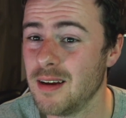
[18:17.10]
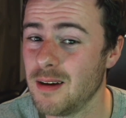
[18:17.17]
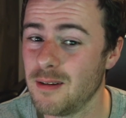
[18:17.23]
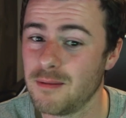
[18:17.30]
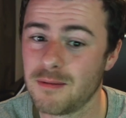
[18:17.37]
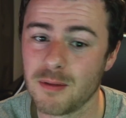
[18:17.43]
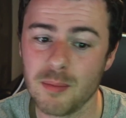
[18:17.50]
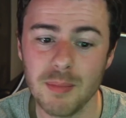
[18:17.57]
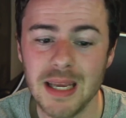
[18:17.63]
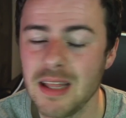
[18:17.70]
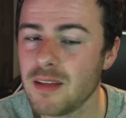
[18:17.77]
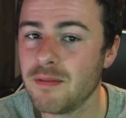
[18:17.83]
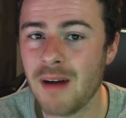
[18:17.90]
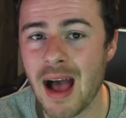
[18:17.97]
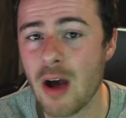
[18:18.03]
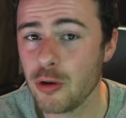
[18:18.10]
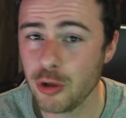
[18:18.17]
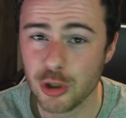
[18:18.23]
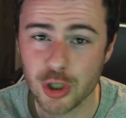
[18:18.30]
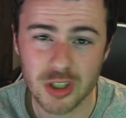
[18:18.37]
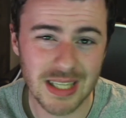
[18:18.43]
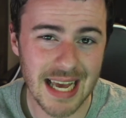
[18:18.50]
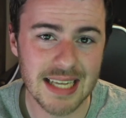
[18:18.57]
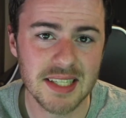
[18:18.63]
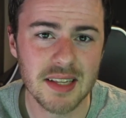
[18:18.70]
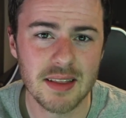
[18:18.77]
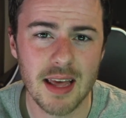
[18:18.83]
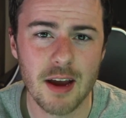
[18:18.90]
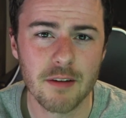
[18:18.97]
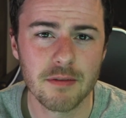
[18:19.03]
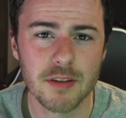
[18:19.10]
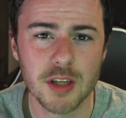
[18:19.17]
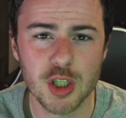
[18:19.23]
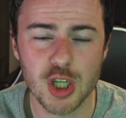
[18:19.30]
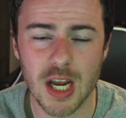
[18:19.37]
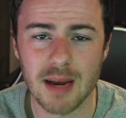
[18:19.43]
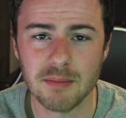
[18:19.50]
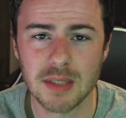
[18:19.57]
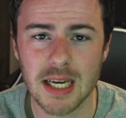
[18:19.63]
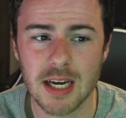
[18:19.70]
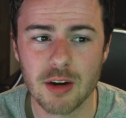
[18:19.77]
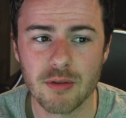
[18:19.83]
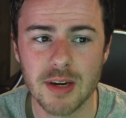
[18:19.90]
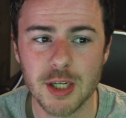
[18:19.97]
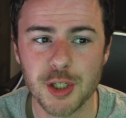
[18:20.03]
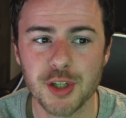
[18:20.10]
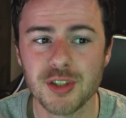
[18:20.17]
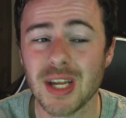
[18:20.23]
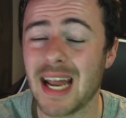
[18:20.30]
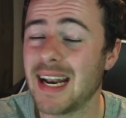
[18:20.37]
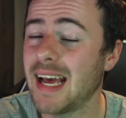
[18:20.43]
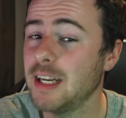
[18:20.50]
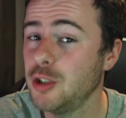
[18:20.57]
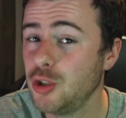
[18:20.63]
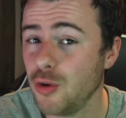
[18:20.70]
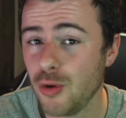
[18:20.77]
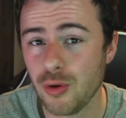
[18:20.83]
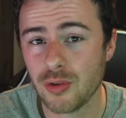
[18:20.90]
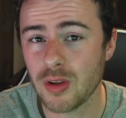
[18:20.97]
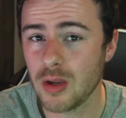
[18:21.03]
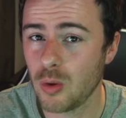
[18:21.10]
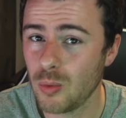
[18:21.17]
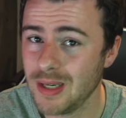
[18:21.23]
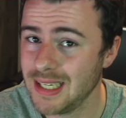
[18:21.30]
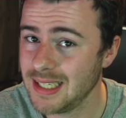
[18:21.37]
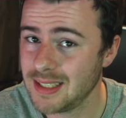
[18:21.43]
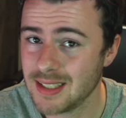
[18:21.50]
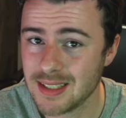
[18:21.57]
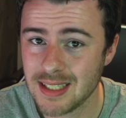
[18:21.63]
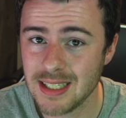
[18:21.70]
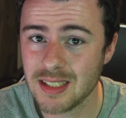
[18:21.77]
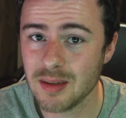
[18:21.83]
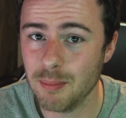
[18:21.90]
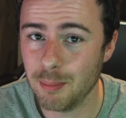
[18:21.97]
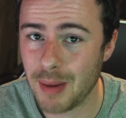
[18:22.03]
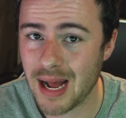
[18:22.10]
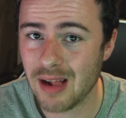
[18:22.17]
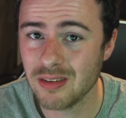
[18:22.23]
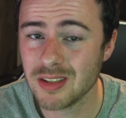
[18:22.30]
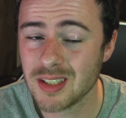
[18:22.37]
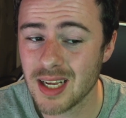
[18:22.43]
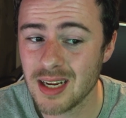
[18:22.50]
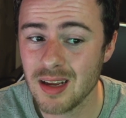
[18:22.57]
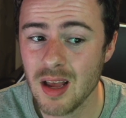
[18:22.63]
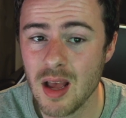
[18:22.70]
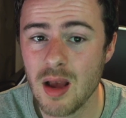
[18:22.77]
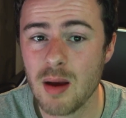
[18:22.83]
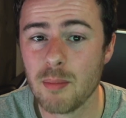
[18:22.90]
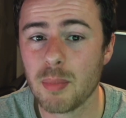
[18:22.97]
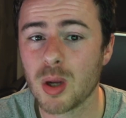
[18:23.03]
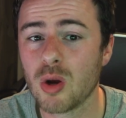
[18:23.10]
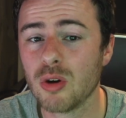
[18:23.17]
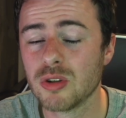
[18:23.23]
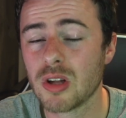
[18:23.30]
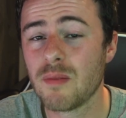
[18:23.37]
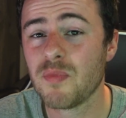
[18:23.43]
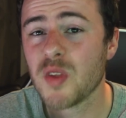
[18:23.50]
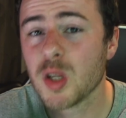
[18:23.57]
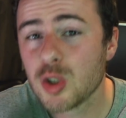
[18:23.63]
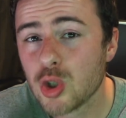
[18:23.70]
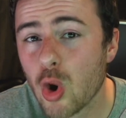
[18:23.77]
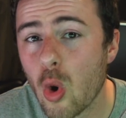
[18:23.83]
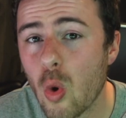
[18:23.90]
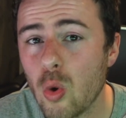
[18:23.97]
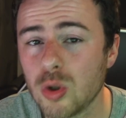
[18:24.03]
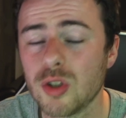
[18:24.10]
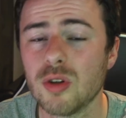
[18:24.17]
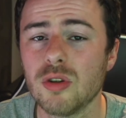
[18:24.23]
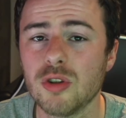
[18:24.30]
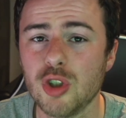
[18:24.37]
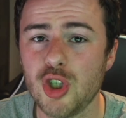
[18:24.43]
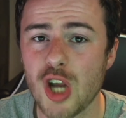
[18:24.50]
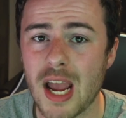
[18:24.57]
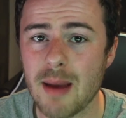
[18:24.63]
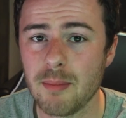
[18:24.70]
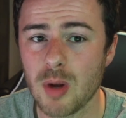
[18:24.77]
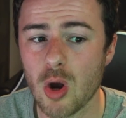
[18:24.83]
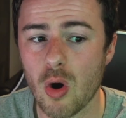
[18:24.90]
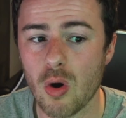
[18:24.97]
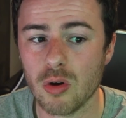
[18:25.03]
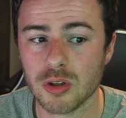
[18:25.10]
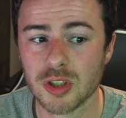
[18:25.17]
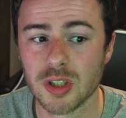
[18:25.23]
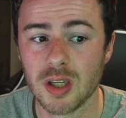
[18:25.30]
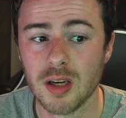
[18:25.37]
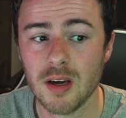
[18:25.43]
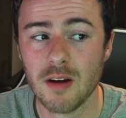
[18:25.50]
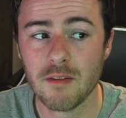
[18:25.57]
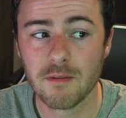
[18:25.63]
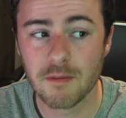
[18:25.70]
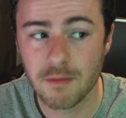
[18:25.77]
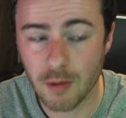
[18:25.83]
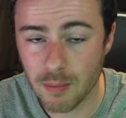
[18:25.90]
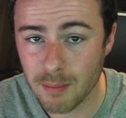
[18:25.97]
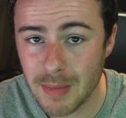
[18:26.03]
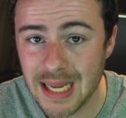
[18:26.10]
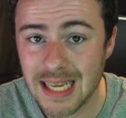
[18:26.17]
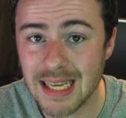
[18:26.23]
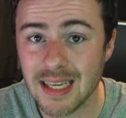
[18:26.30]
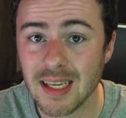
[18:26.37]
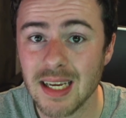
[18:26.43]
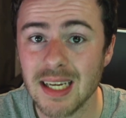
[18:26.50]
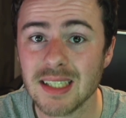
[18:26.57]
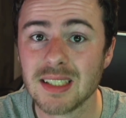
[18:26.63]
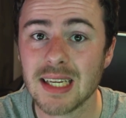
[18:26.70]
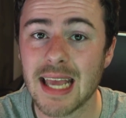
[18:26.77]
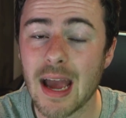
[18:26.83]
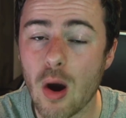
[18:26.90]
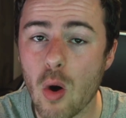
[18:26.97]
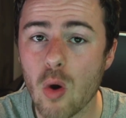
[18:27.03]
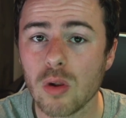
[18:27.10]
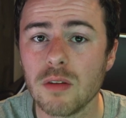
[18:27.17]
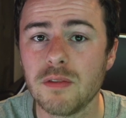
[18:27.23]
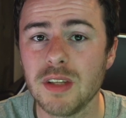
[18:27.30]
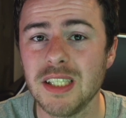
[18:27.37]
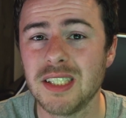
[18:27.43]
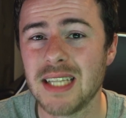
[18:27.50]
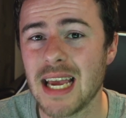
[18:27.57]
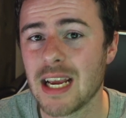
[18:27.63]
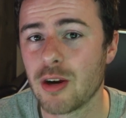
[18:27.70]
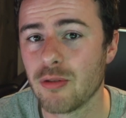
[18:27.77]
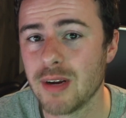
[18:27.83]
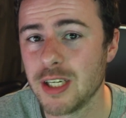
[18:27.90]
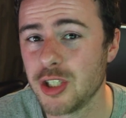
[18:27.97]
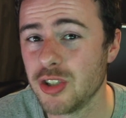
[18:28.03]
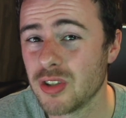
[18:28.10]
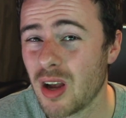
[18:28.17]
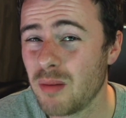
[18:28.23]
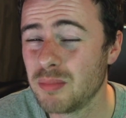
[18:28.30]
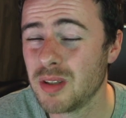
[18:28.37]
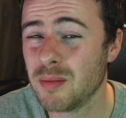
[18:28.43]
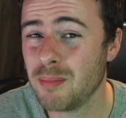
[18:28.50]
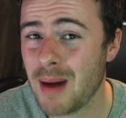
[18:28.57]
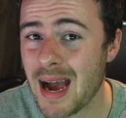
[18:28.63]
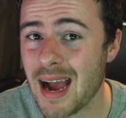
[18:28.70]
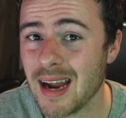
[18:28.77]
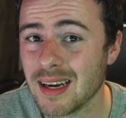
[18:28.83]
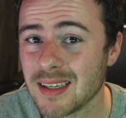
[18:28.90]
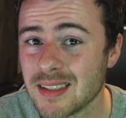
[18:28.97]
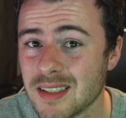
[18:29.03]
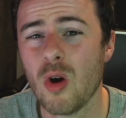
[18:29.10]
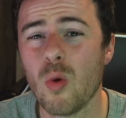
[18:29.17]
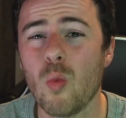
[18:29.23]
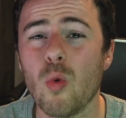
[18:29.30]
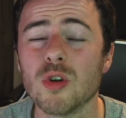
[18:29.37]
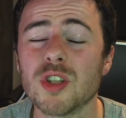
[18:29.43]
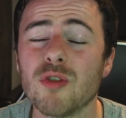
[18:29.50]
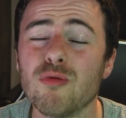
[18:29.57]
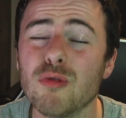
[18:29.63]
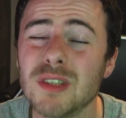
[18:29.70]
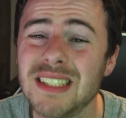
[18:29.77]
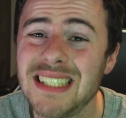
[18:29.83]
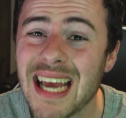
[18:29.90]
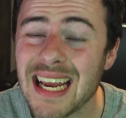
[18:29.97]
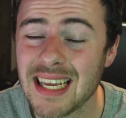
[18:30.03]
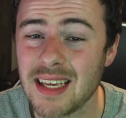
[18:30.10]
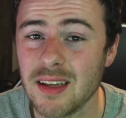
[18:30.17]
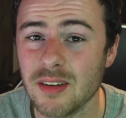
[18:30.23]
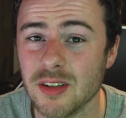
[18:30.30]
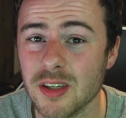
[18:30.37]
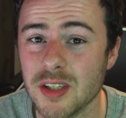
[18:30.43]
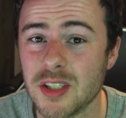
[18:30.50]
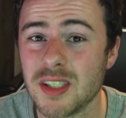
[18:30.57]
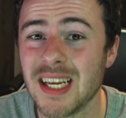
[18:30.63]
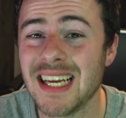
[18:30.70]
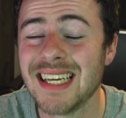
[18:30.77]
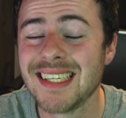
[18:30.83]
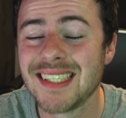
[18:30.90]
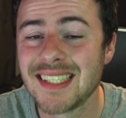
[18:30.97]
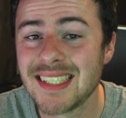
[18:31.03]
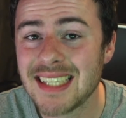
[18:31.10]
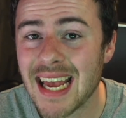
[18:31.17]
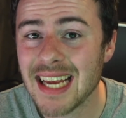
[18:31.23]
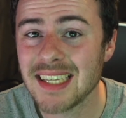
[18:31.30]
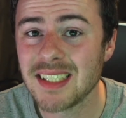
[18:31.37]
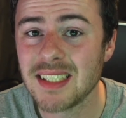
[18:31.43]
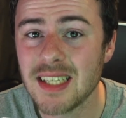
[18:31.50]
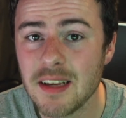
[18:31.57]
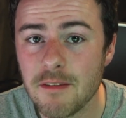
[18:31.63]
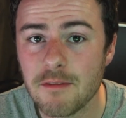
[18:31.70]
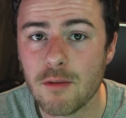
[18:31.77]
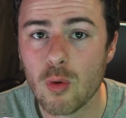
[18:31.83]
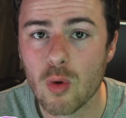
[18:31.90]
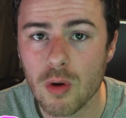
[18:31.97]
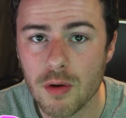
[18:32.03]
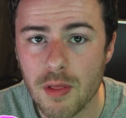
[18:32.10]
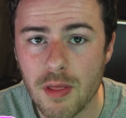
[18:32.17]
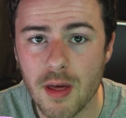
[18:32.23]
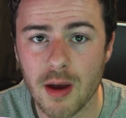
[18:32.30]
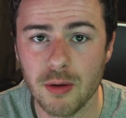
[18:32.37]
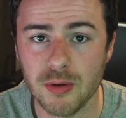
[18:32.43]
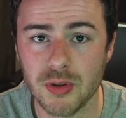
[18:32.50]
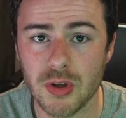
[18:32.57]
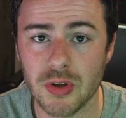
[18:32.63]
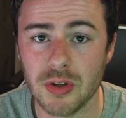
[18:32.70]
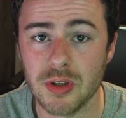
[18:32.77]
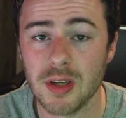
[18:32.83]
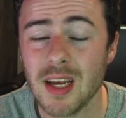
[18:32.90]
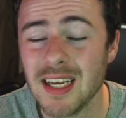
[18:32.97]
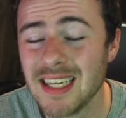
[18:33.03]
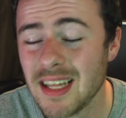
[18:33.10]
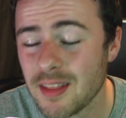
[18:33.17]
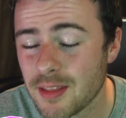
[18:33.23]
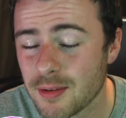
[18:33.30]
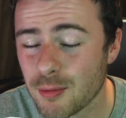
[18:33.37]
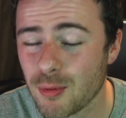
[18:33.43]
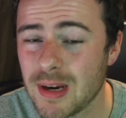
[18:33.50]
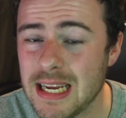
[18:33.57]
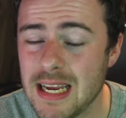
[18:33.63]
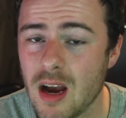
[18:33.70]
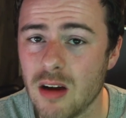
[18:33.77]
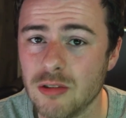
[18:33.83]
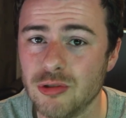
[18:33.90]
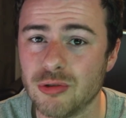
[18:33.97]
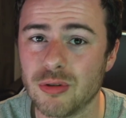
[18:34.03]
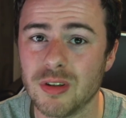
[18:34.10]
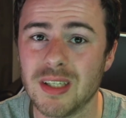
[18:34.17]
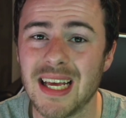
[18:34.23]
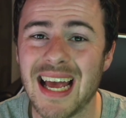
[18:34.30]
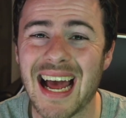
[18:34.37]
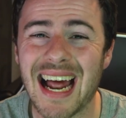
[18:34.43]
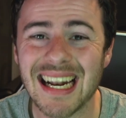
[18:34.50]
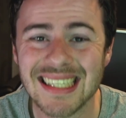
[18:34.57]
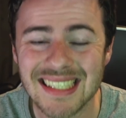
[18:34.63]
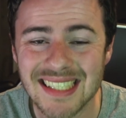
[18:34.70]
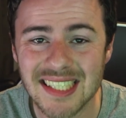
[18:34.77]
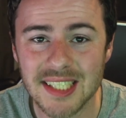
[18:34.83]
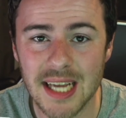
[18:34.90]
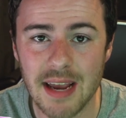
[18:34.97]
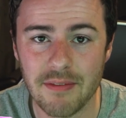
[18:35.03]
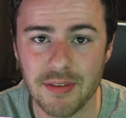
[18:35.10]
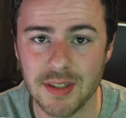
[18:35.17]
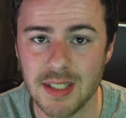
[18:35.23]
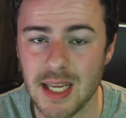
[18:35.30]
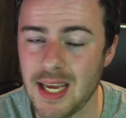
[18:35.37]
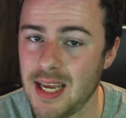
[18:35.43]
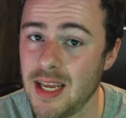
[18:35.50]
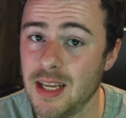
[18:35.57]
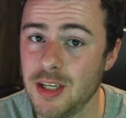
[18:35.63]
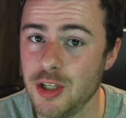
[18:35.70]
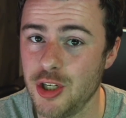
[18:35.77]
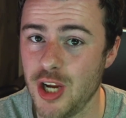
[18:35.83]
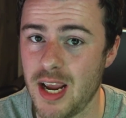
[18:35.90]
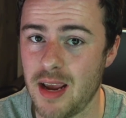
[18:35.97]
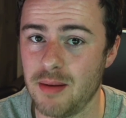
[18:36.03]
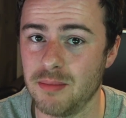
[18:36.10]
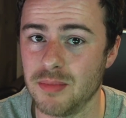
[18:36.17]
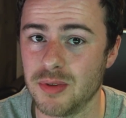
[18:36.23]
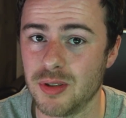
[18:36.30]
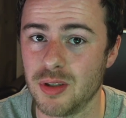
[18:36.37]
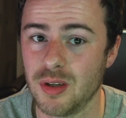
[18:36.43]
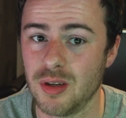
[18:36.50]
for me the value just isn't there for the gem decorations, and I do think we need to see some balancing, because the total gem cost for me to get all of these decorations up to max was a ridiculous 64,370 gems.